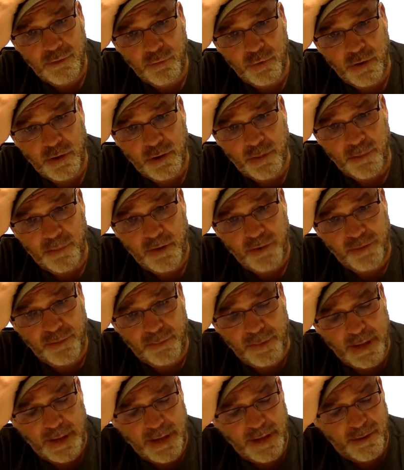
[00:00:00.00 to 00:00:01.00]
We're going to
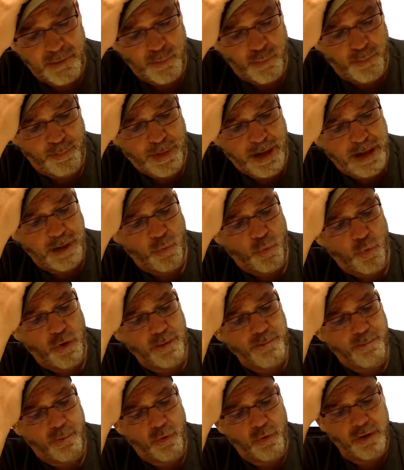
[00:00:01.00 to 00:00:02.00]
multiply it by
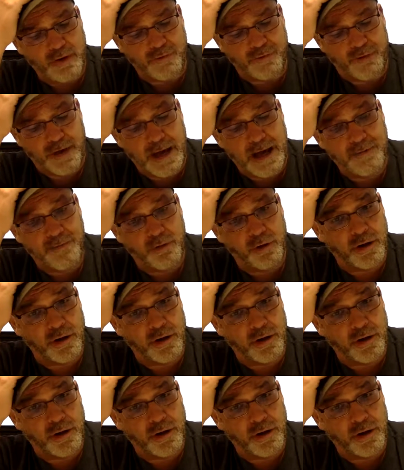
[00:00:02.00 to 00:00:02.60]
1.5.